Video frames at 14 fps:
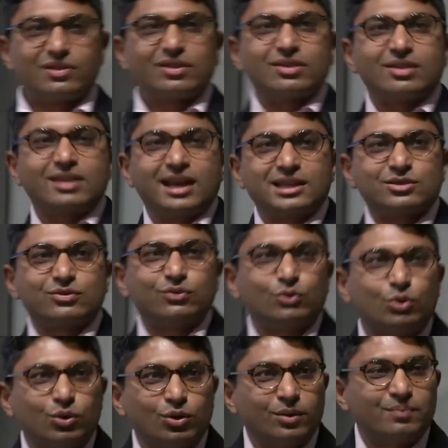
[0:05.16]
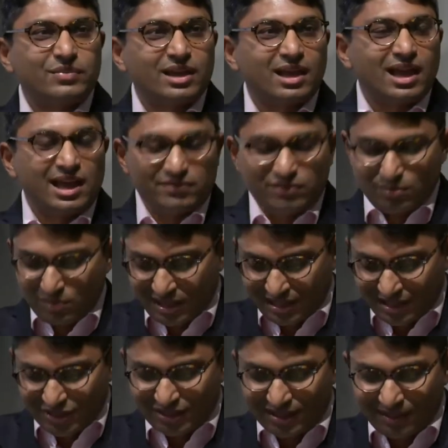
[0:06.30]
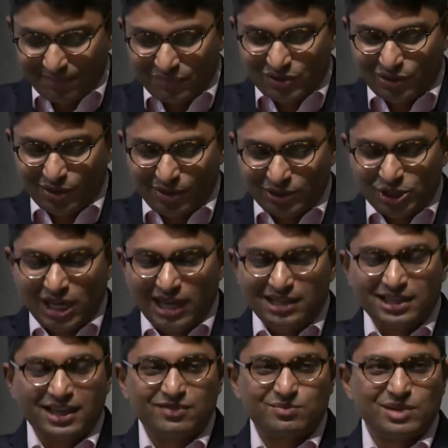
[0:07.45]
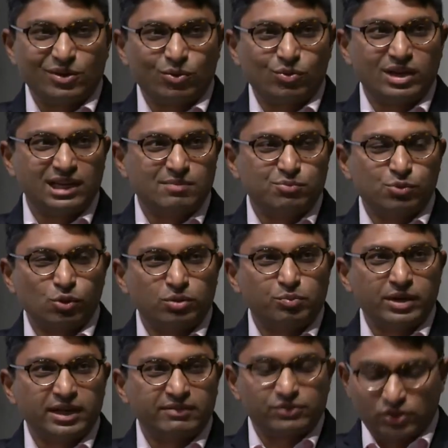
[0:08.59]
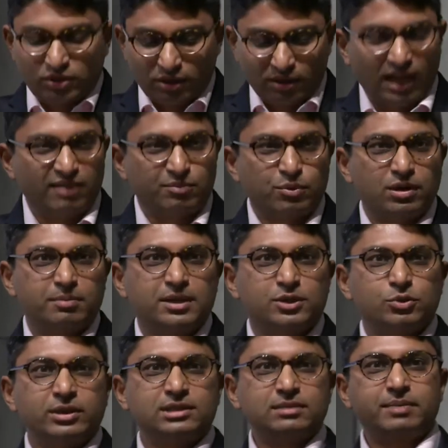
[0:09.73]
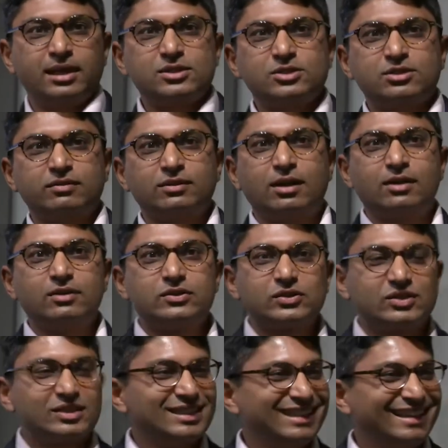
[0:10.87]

thanks for having me here today. So Charlie gave me a really broad brief, so I brought about 20 pages of notes.